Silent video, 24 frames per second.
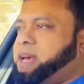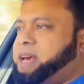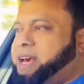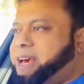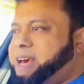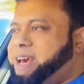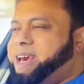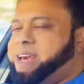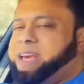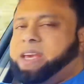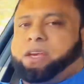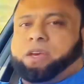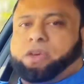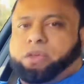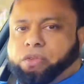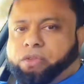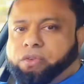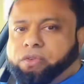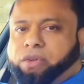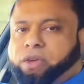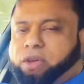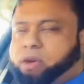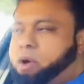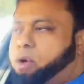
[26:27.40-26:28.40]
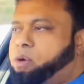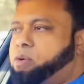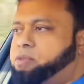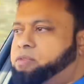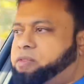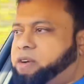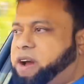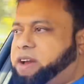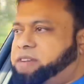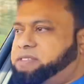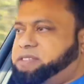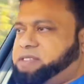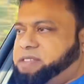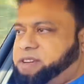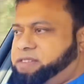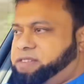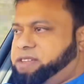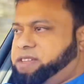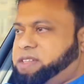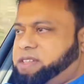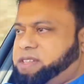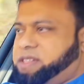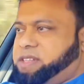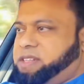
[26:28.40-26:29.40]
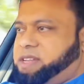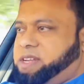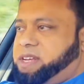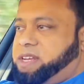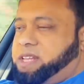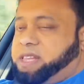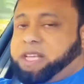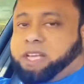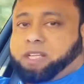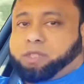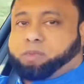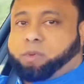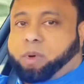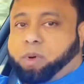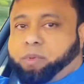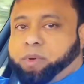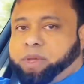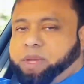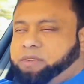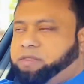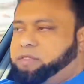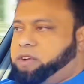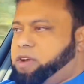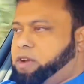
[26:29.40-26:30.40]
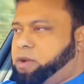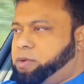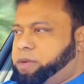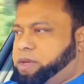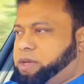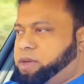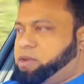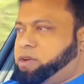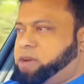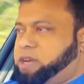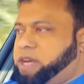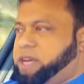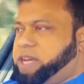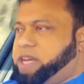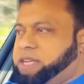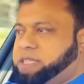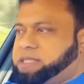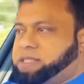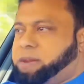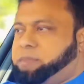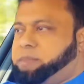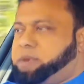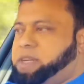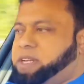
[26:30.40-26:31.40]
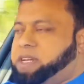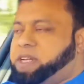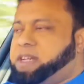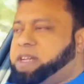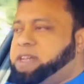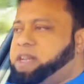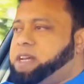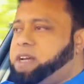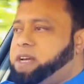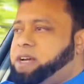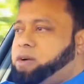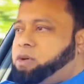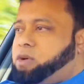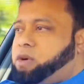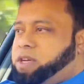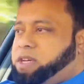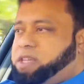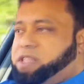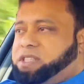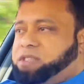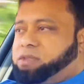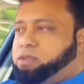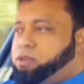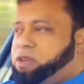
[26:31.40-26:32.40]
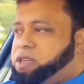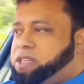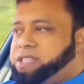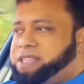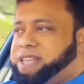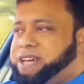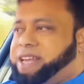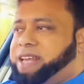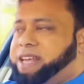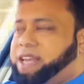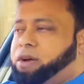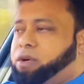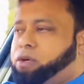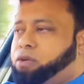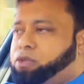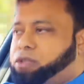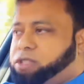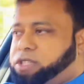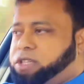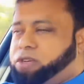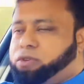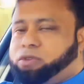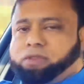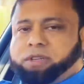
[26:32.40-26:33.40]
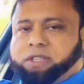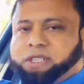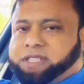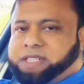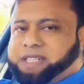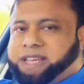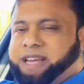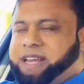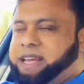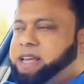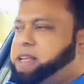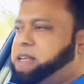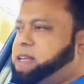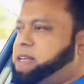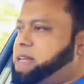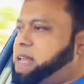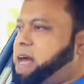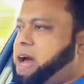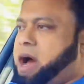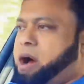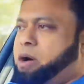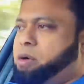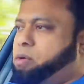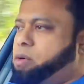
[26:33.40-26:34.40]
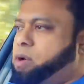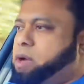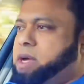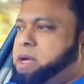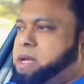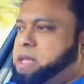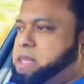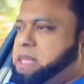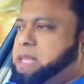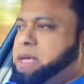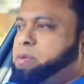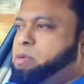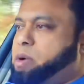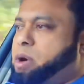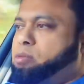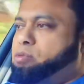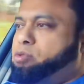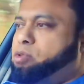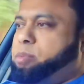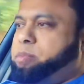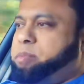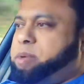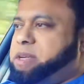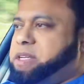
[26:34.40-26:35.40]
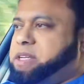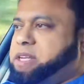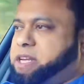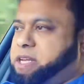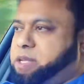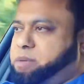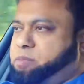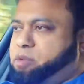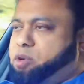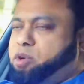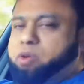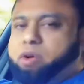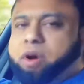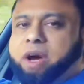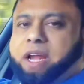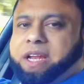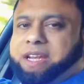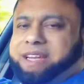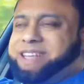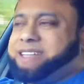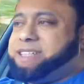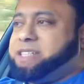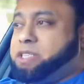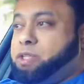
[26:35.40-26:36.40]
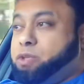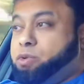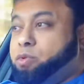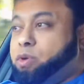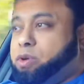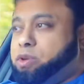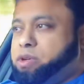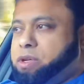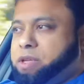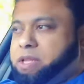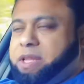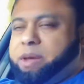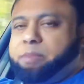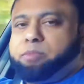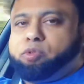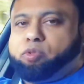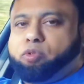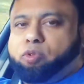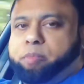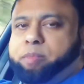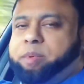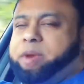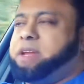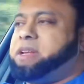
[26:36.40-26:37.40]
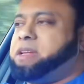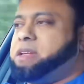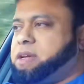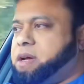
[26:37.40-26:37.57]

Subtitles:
A3057. That's what we are following, okay? Examiner, he's already said it or she already said it. Now they won't repeat anymore unless you want them to repeat.